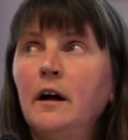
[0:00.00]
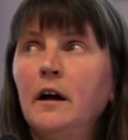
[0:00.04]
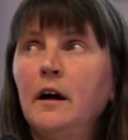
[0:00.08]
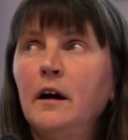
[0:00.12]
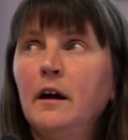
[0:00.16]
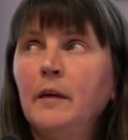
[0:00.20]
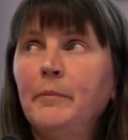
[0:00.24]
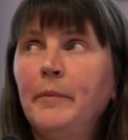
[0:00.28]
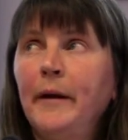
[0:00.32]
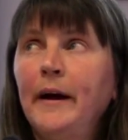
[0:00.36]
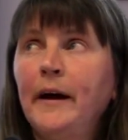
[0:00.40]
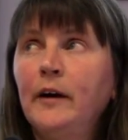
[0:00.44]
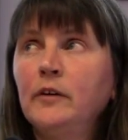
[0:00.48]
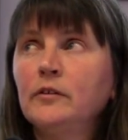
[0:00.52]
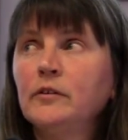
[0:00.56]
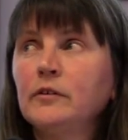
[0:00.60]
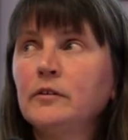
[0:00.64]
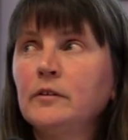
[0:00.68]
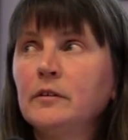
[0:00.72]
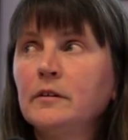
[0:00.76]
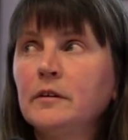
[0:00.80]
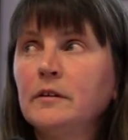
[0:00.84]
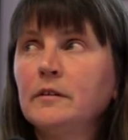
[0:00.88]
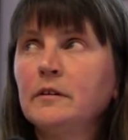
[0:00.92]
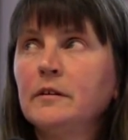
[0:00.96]

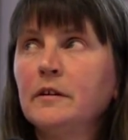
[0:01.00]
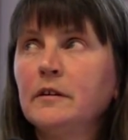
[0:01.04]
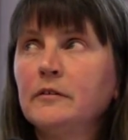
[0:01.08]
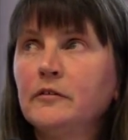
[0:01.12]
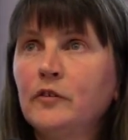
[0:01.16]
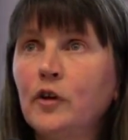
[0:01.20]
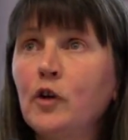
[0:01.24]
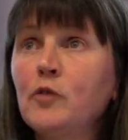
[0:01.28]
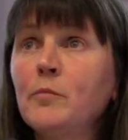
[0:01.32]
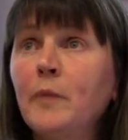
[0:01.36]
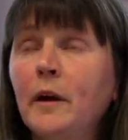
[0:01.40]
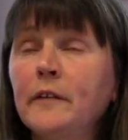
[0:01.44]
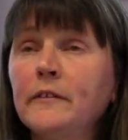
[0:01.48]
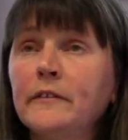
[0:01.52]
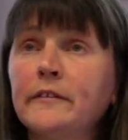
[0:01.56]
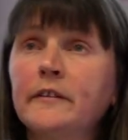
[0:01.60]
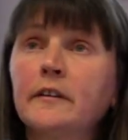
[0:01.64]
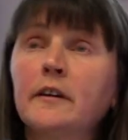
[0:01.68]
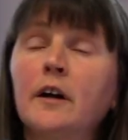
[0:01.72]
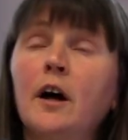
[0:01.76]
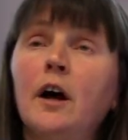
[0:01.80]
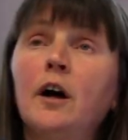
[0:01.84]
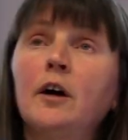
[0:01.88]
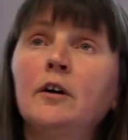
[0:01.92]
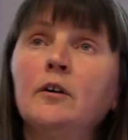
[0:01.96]
about 2 months
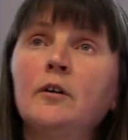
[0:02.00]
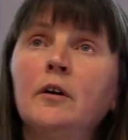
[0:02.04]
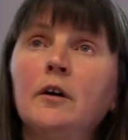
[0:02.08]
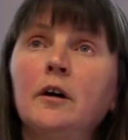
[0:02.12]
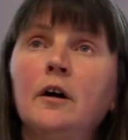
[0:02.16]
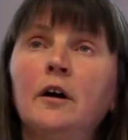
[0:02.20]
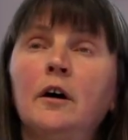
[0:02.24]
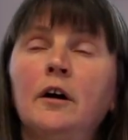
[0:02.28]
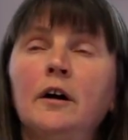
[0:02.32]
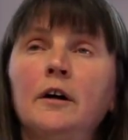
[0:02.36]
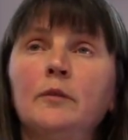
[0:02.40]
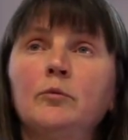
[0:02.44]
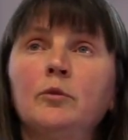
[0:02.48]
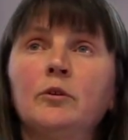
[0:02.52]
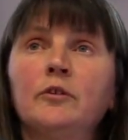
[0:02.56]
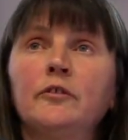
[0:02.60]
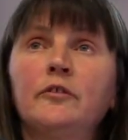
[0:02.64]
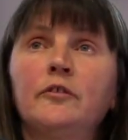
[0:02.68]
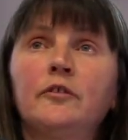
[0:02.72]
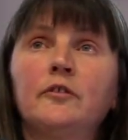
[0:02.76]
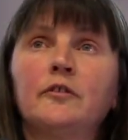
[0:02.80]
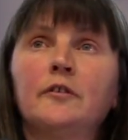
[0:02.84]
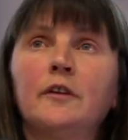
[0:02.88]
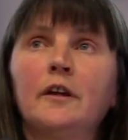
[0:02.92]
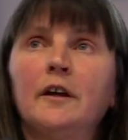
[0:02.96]
ago I
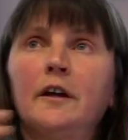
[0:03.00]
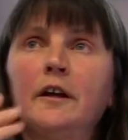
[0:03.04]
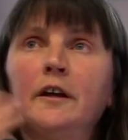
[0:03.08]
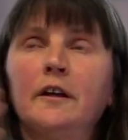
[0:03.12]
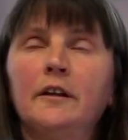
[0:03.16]
was,